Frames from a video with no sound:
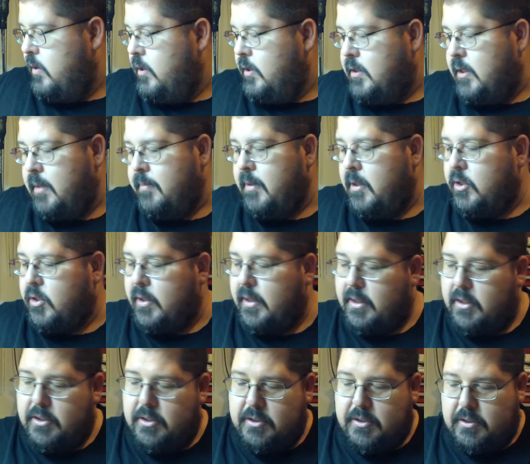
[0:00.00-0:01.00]
Timney
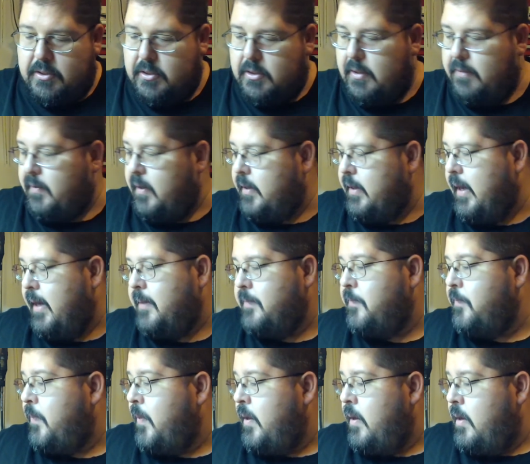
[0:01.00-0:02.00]
triggers and stuff like that.
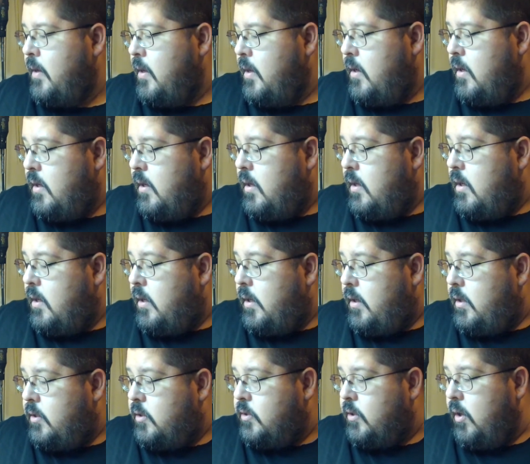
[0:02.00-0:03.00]

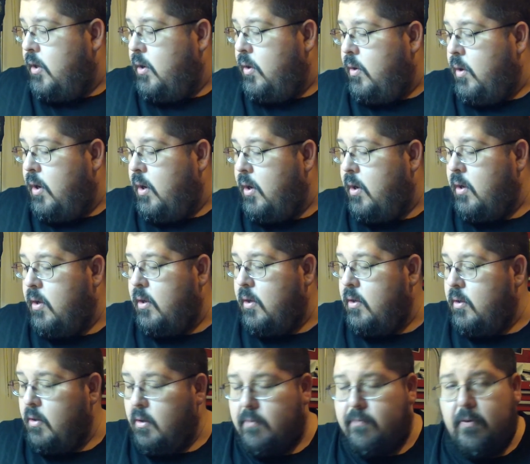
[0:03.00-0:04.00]
So
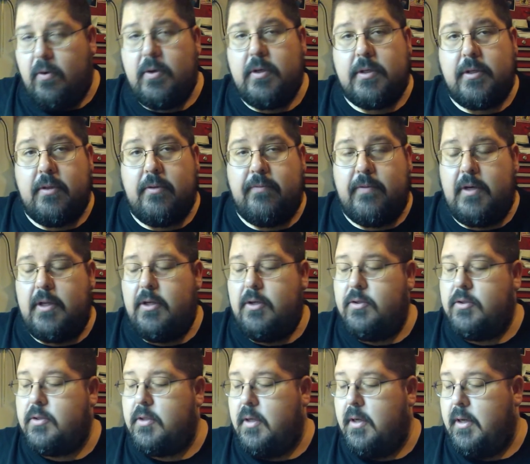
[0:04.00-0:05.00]
look forward to the
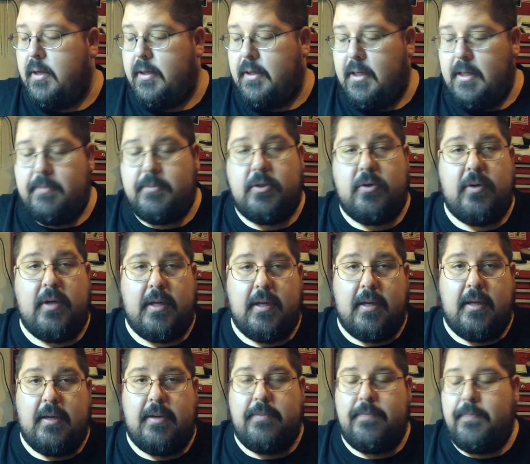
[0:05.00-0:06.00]
videos. Keep tuning
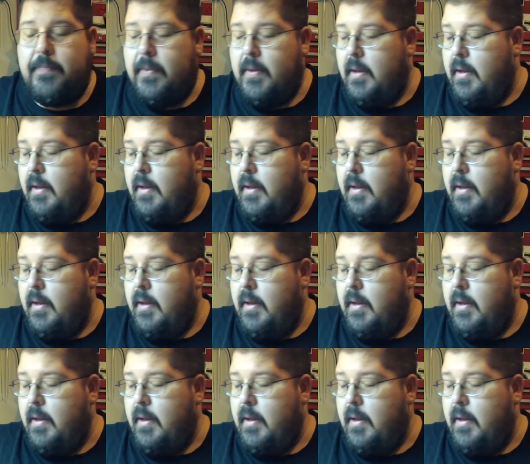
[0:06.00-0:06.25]
in.